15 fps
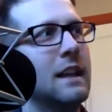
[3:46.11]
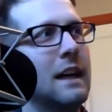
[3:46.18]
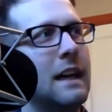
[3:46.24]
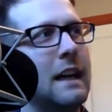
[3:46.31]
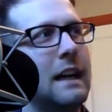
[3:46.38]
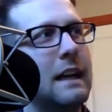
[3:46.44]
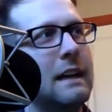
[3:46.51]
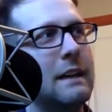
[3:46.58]

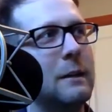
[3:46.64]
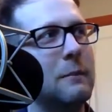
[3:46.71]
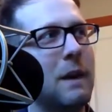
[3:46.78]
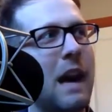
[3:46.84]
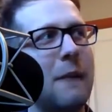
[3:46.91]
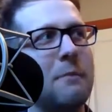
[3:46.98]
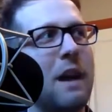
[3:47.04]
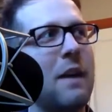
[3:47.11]
Um,
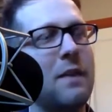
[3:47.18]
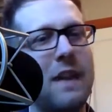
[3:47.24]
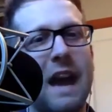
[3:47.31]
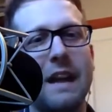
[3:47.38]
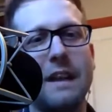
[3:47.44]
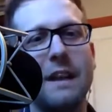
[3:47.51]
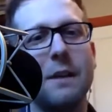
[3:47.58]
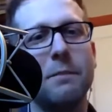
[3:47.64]
I'm not
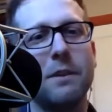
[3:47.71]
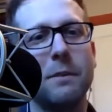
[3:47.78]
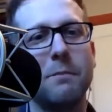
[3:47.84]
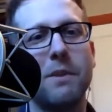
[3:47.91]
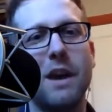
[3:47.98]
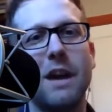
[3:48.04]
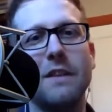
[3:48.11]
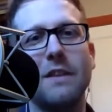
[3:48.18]
that hip,
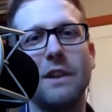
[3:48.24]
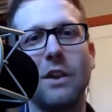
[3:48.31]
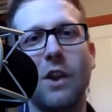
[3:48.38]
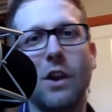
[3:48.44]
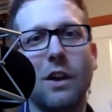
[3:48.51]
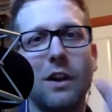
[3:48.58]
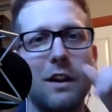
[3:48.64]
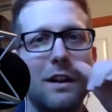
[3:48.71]
but there
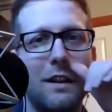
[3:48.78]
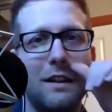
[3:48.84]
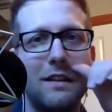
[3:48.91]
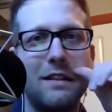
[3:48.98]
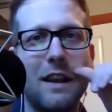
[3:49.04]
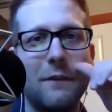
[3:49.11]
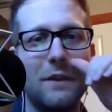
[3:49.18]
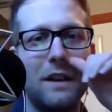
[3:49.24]
are
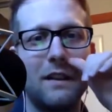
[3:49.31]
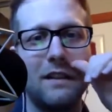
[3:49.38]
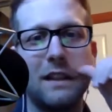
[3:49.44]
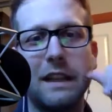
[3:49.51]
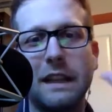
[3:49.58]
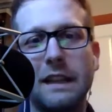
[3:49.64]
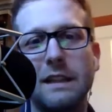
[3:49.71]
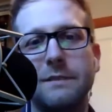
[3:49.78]

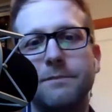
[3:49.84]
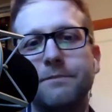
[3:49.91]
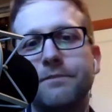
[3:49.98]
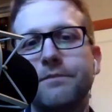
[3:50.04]
definitely